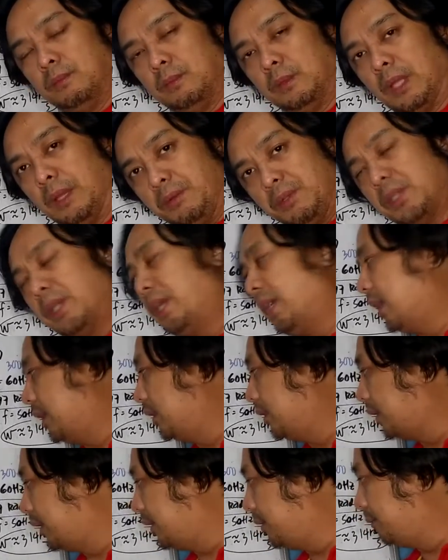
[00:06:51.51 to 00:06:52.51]
times
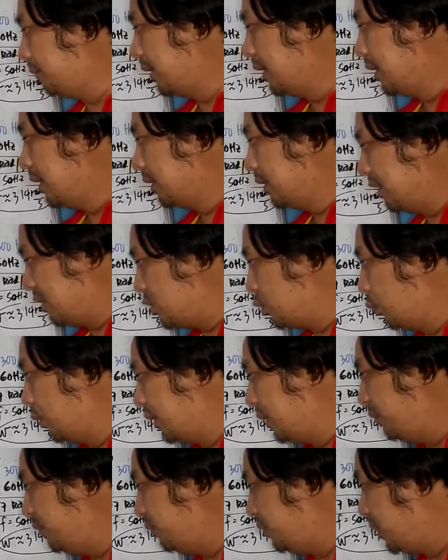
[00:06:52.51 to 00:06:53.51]
300 times
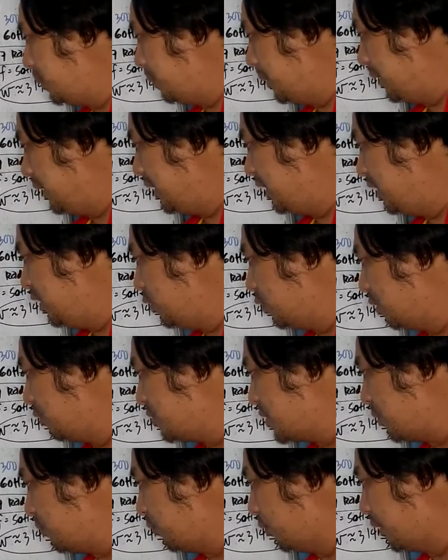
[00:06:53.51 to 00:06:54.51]
250 milli, you
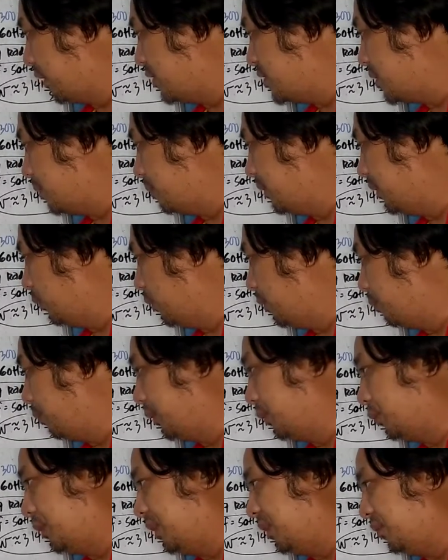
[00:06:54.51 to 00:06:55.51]
have
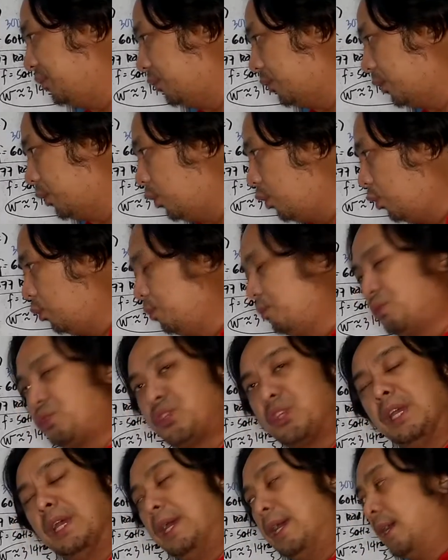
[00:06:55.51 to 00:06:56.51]
471.24
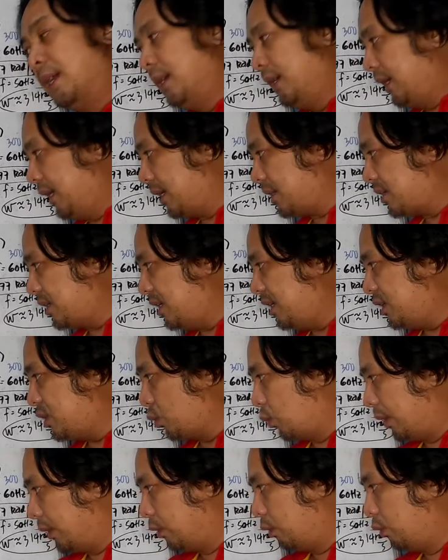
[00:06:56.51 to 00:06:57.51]
ohms. Xc is
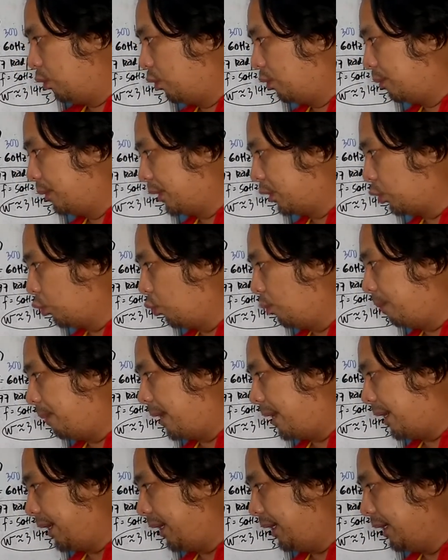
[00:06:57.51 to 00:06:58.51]
1 all over 2
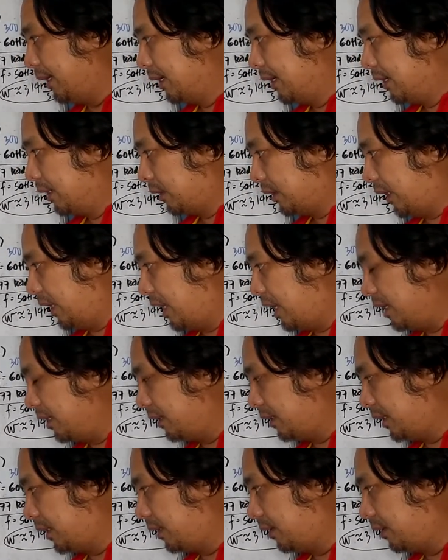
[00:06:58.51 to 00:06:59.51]
pi
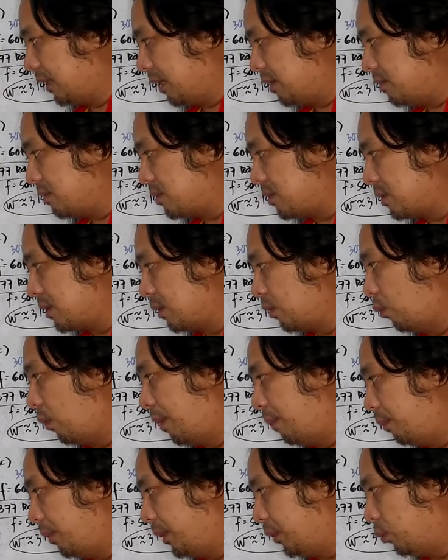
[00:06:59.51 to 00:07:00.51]
300 times
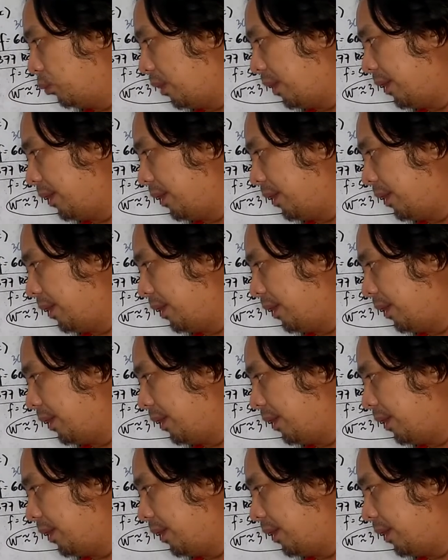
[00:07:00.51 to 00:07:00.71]
1.1